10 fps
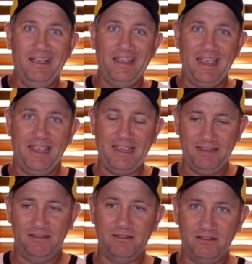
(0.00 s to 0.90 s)
yeah,
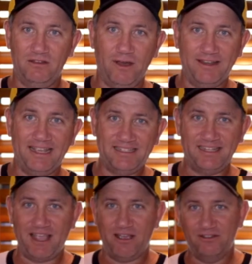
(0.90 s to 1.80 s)
9 days
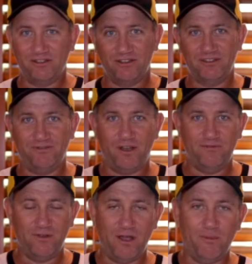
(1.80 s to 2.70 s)
to go. Just got to
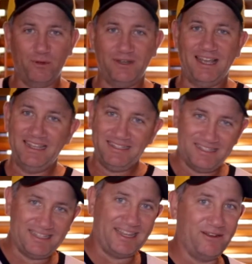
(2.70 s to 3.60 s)
survive 9 more days
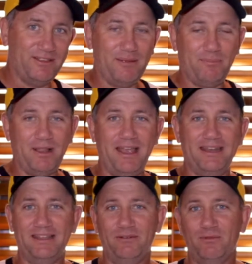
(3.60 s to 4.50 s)
and then get on that
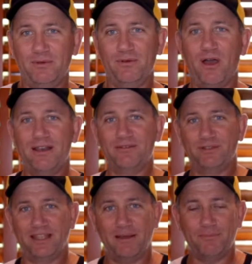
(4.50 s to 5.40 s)
plane, and then we'll be right.
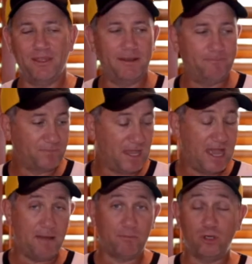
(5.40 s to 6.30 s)
We'll get up
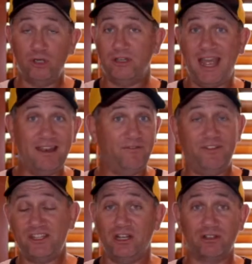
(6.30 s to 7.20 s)
there. Good, and the
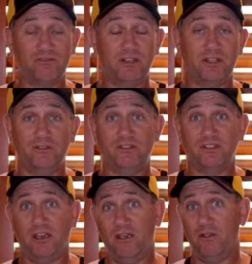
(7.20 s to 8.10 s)
fishing looks really good.
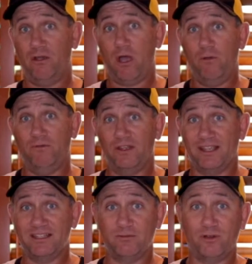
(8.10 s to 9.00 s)
So hopefully I
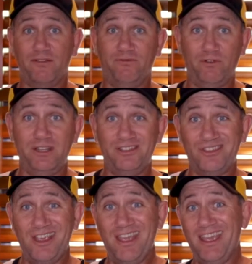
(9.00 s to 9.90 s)
can get some great
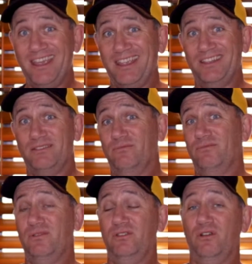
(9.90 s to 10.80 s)
footage, get
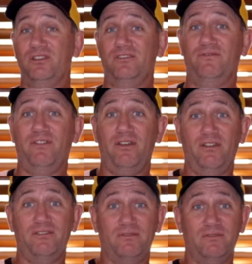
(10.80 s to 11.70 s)
some nice
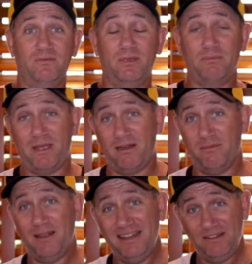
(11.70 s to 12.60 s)
photos of some big
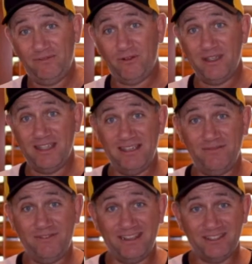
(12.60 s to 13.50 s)
barramundi for you.
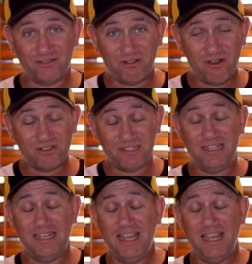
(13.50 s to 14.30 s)
Fingers crossed.